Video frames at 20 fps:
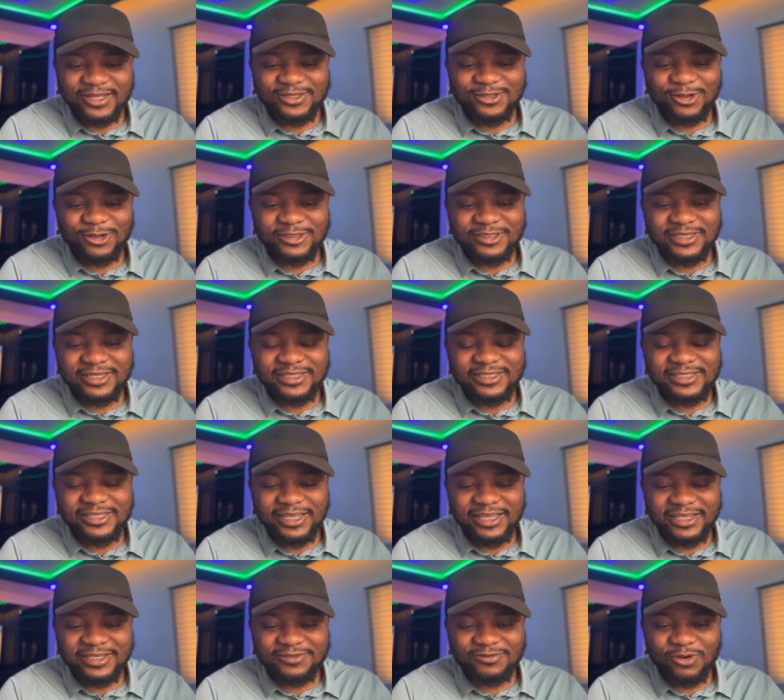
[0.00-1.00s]
does it
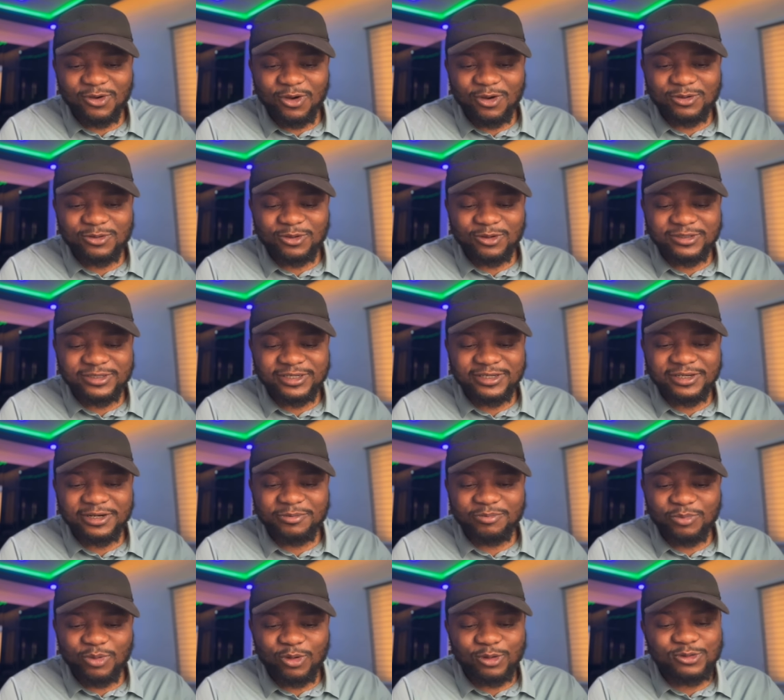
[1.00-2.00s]
take for autopsy
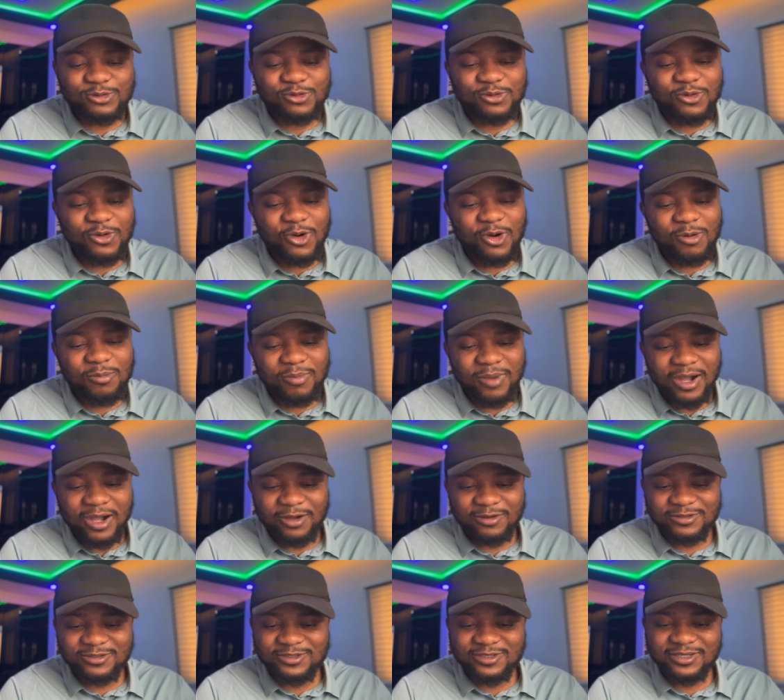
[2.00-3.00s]
report to come
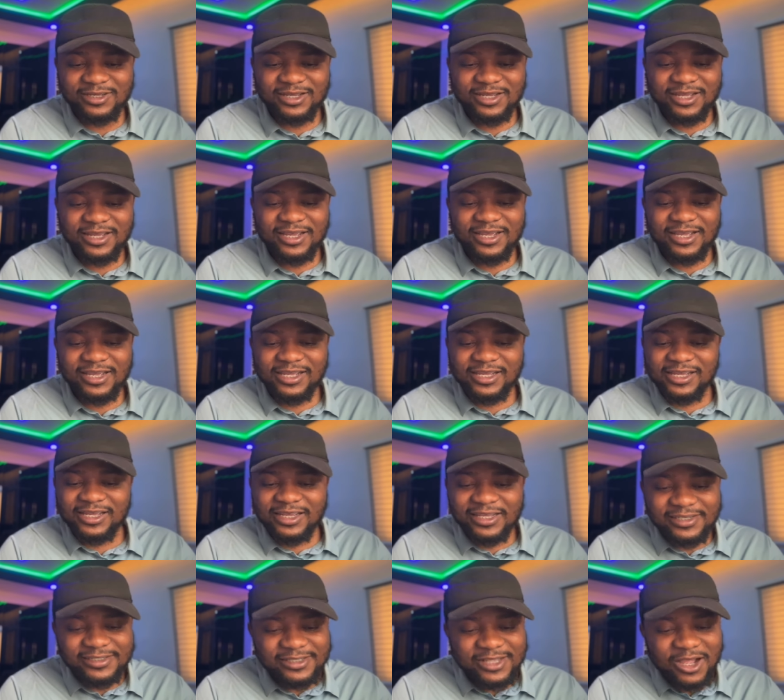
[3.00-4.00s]
out?
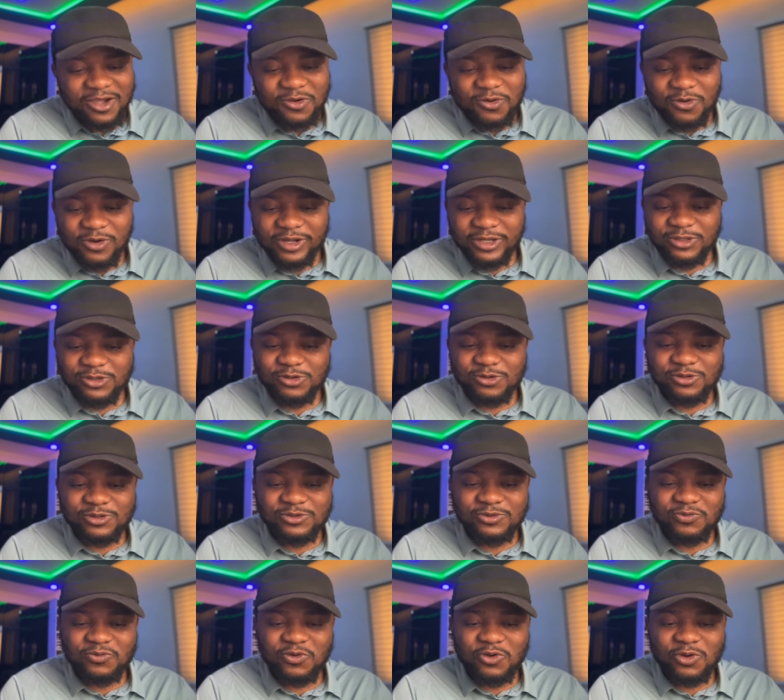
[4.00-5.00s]
It's not going
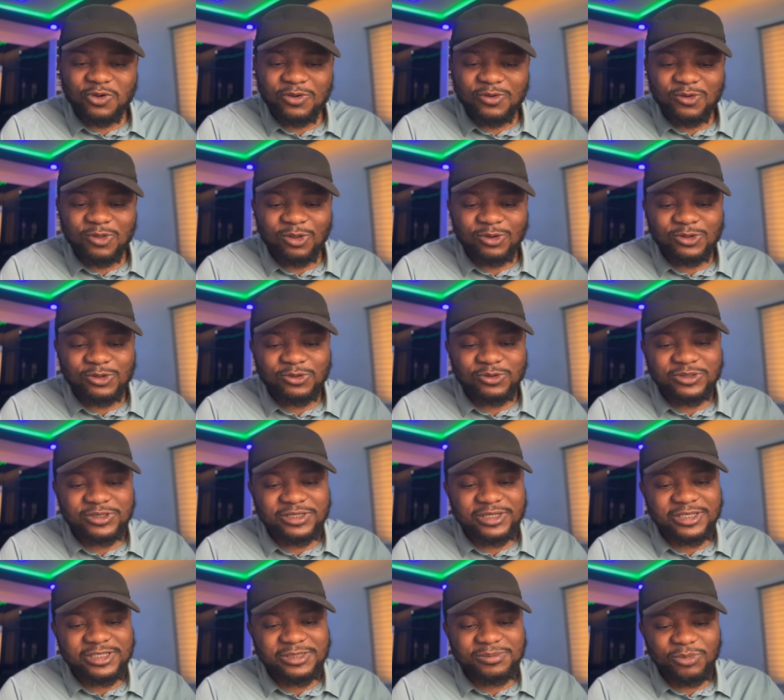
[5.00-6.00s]
to close to
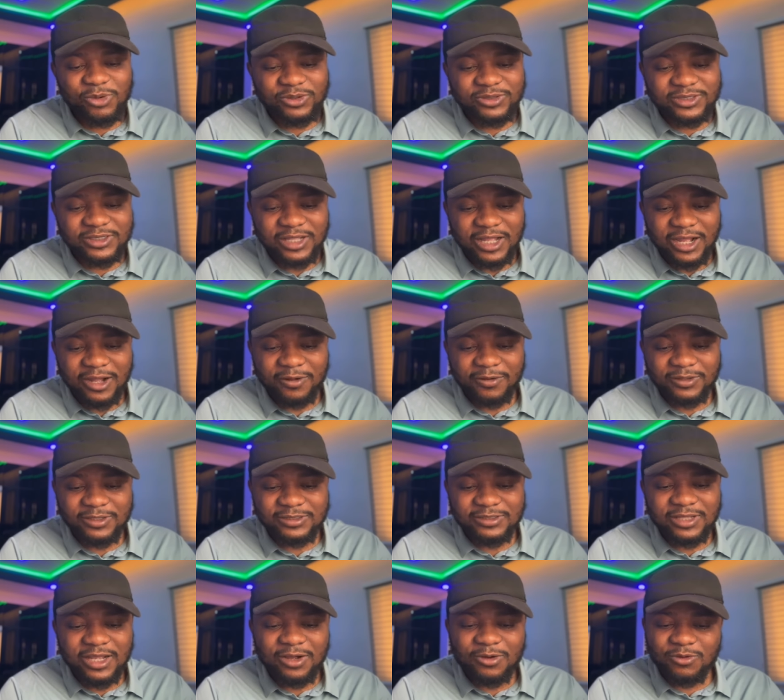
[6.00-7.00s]
6 months now.
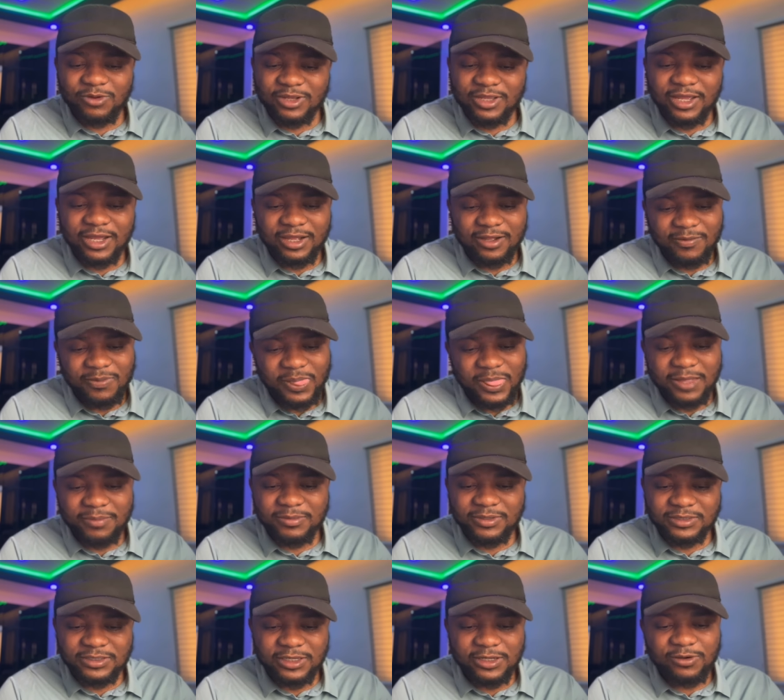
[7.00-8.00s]
It's not going,
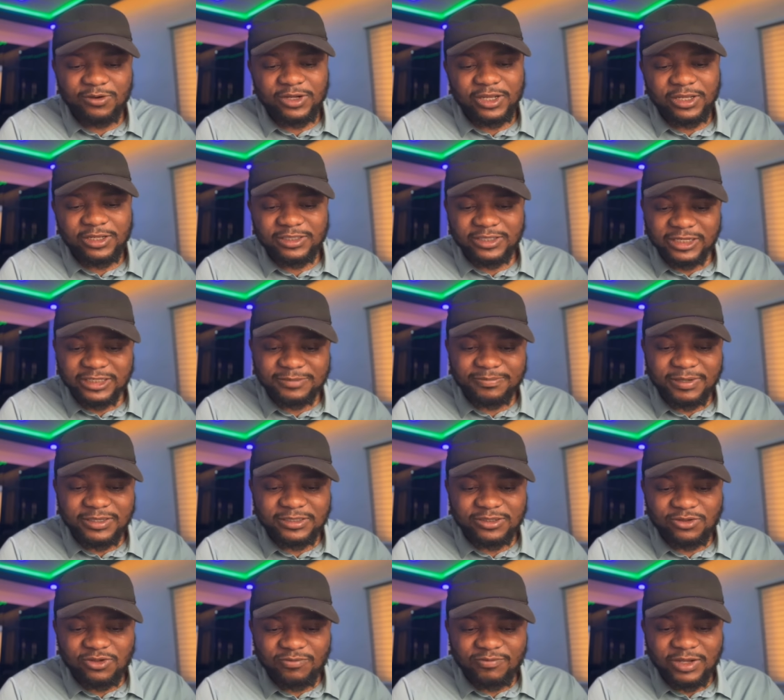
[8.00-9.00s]

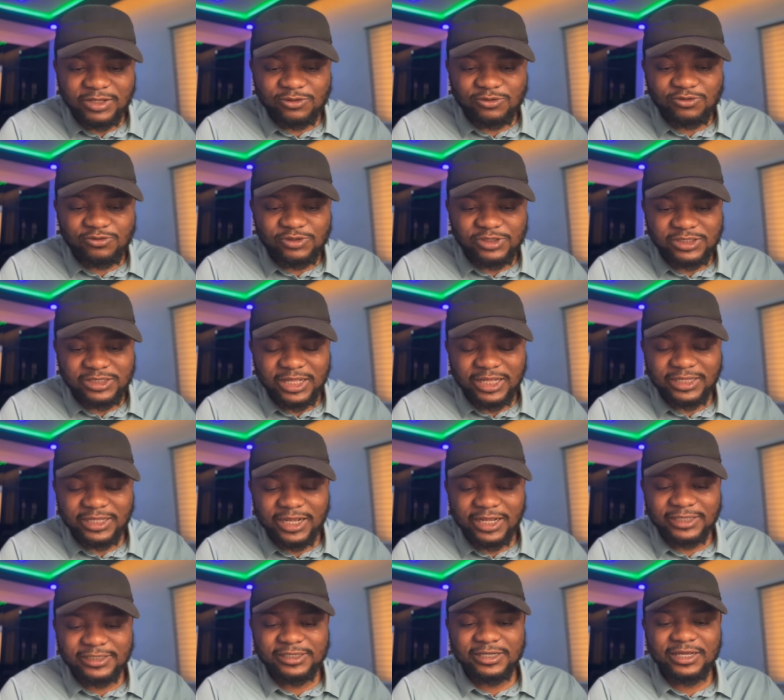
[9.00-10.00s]
despite it number too rich like
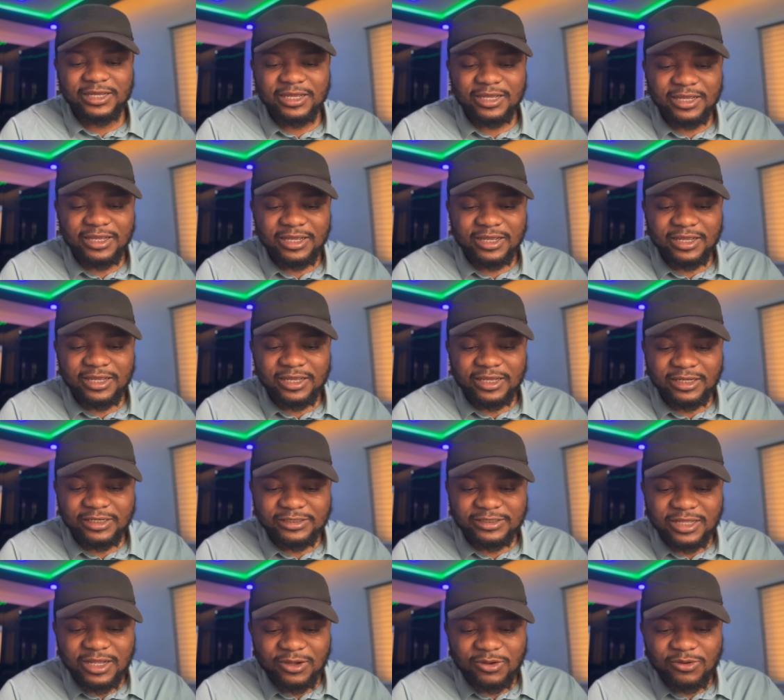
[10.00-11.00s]
that.
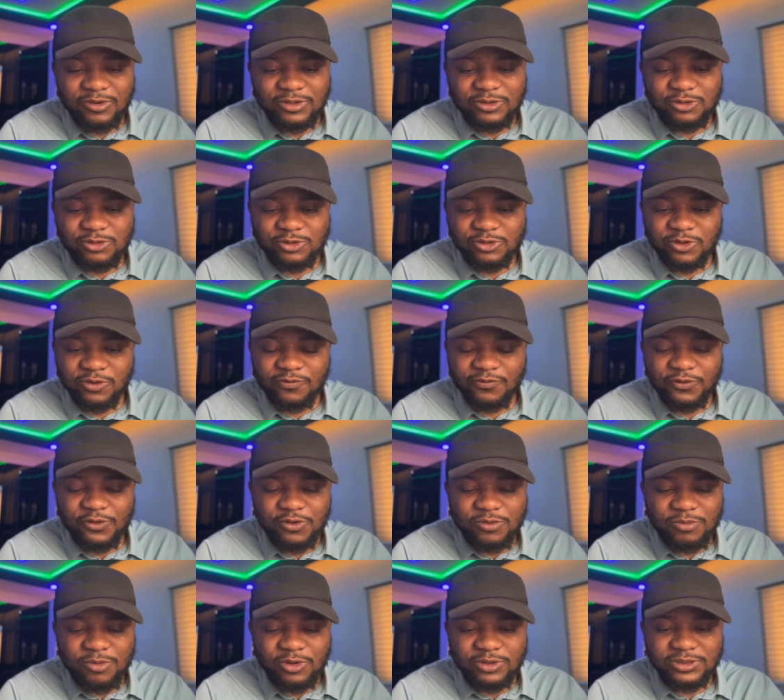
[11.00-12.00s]
It's not going to so
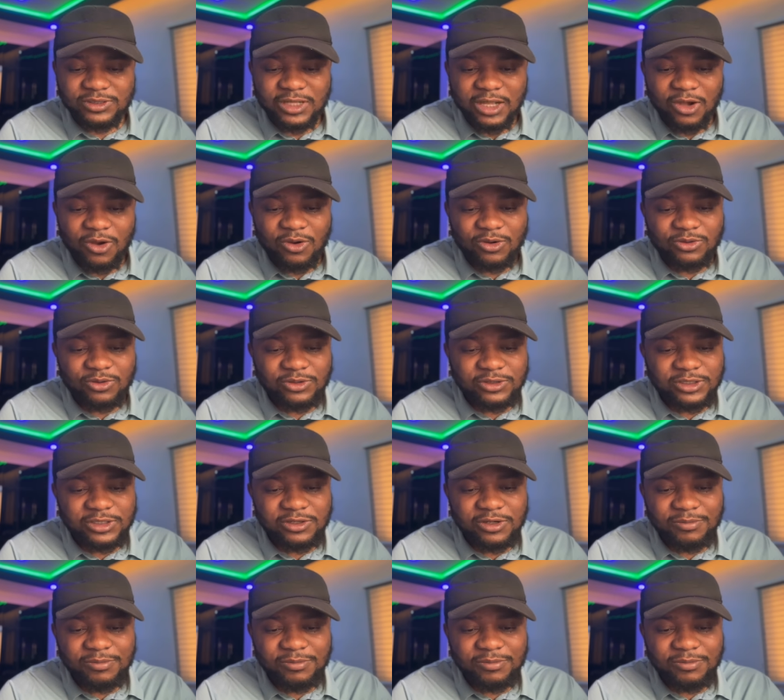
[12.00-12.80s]
few months now. Autopsy